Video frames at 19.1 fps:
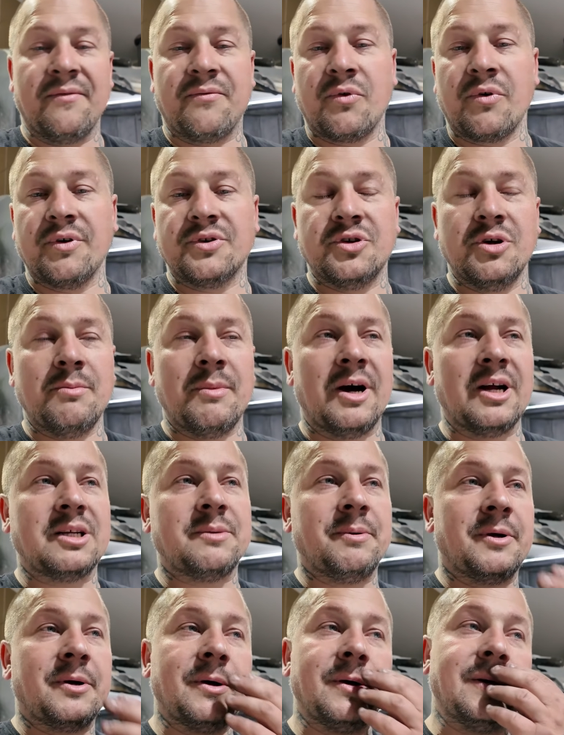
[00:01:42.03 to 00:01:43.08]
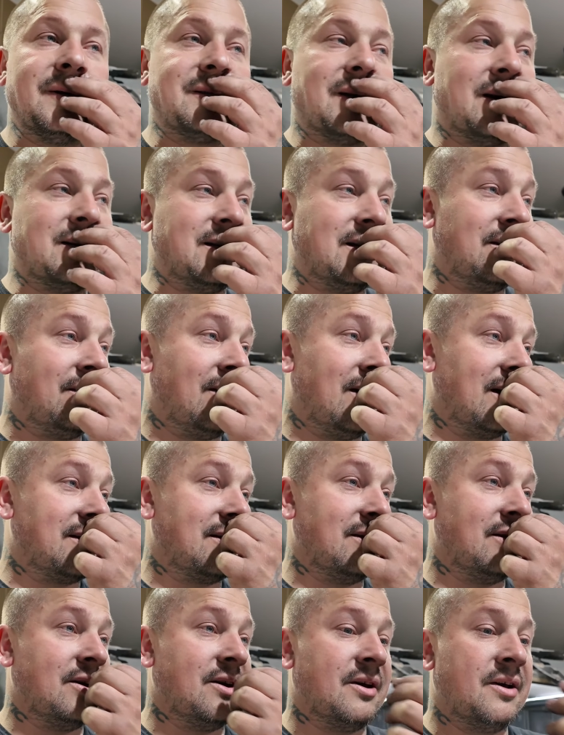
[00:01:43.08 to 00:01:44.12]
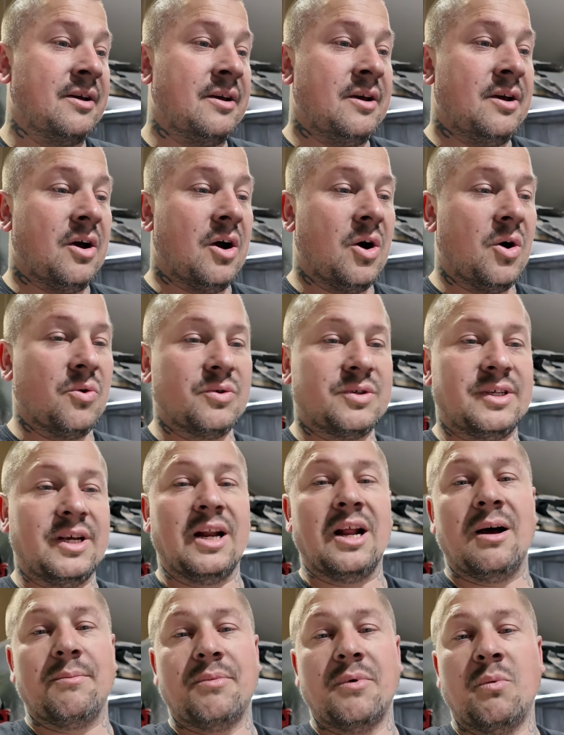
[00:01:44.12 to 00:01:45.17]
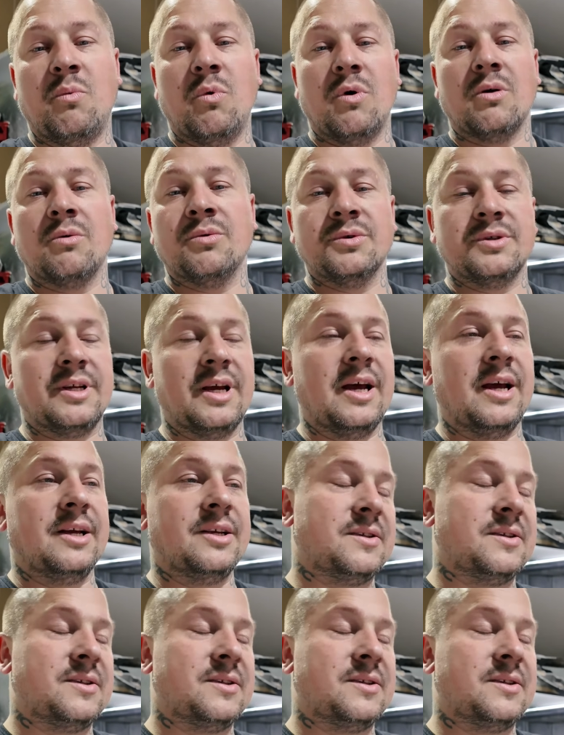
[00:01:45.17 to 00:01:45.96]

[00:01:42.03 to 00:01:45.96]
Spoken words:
for it too much because I didn't like the whole setup, what it was there.